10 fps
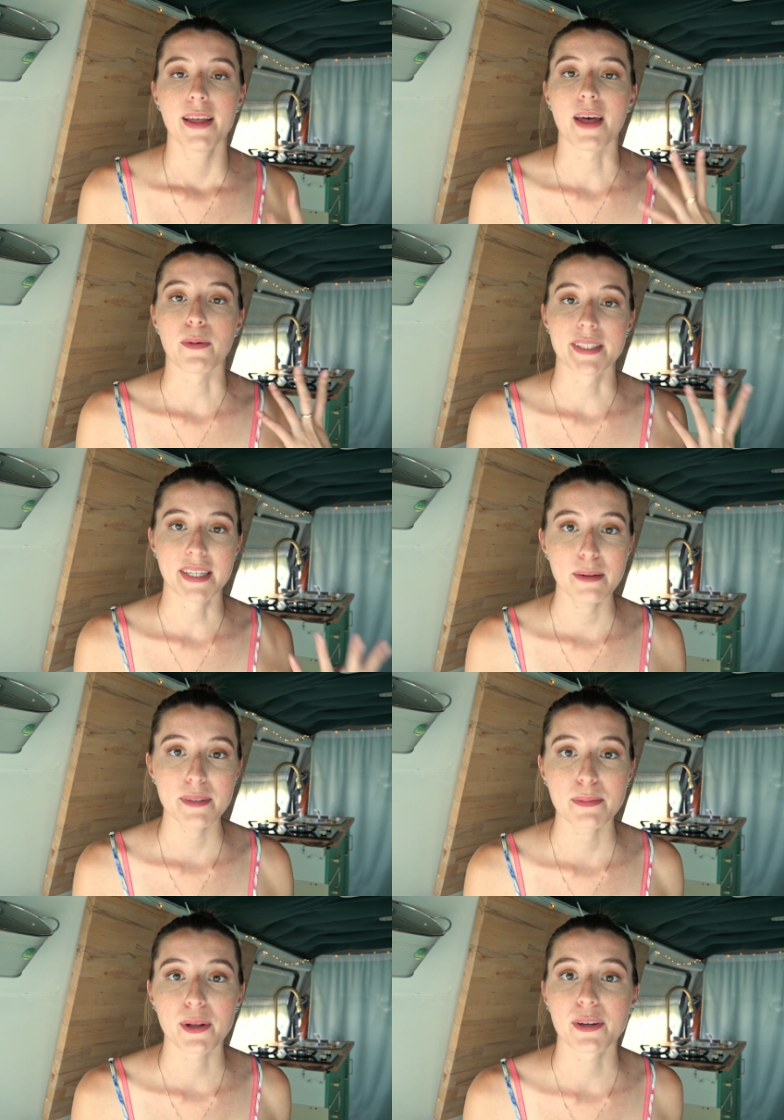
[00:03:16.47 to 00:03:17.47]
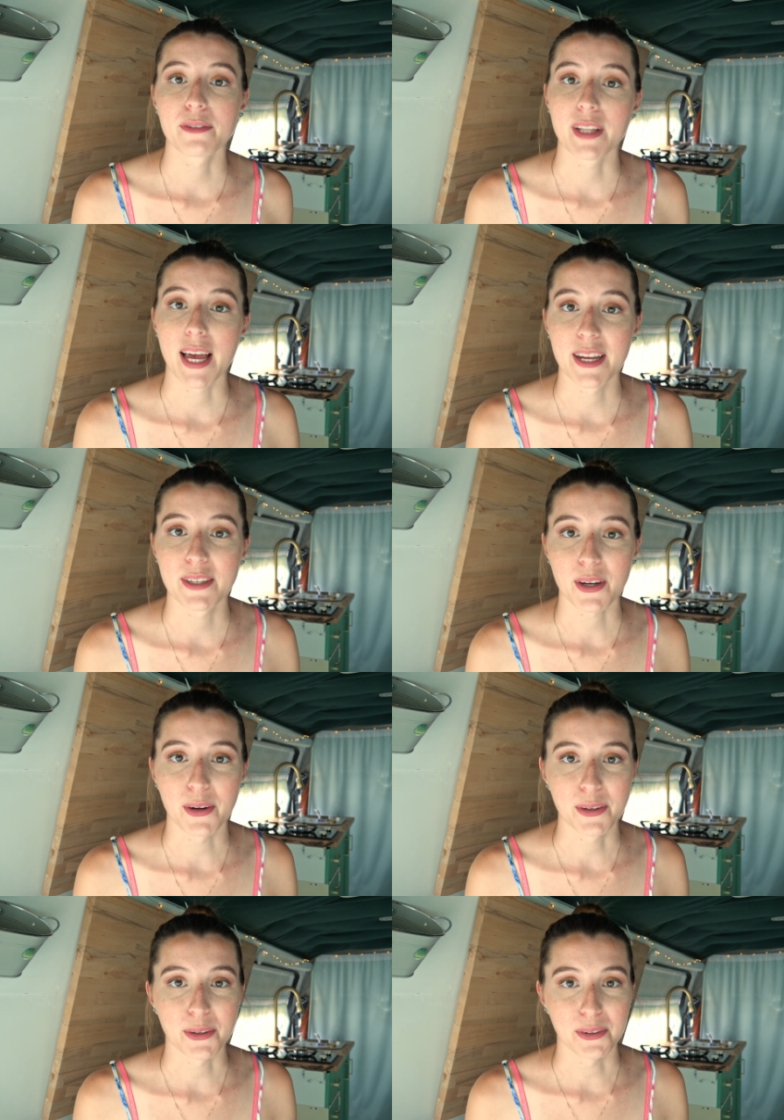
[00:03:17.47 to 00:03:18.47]
that was an empty block of land
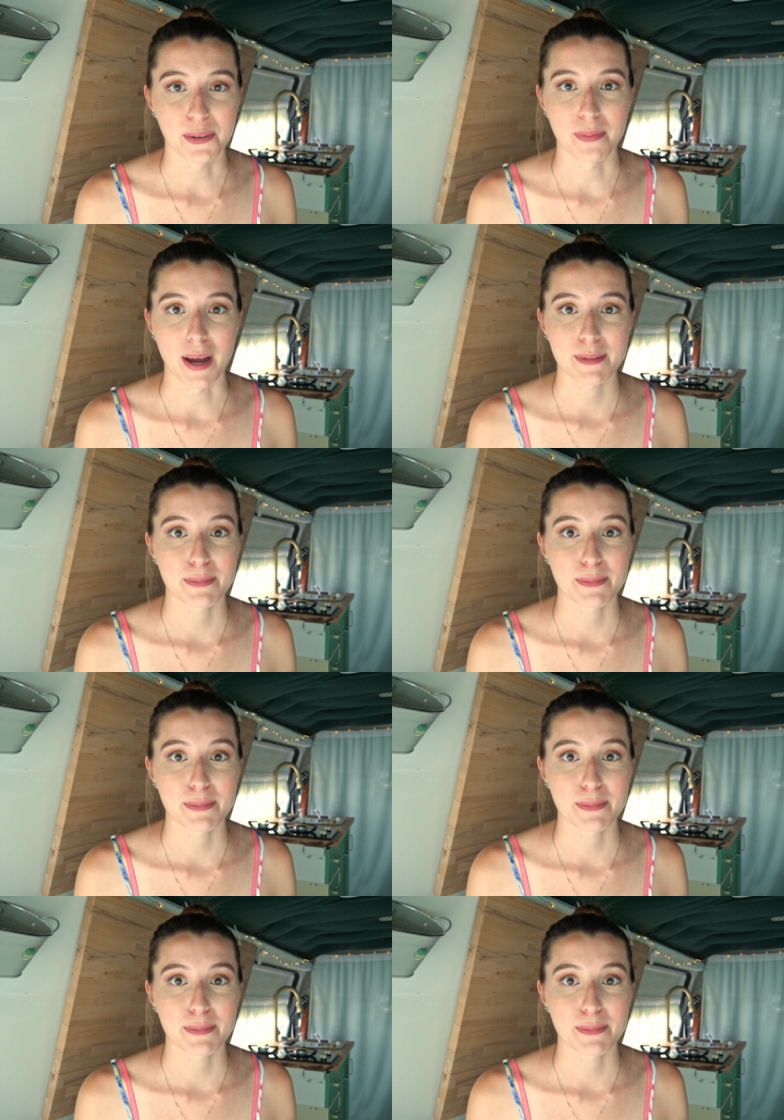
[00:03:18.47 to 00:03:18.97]
on Google Maps,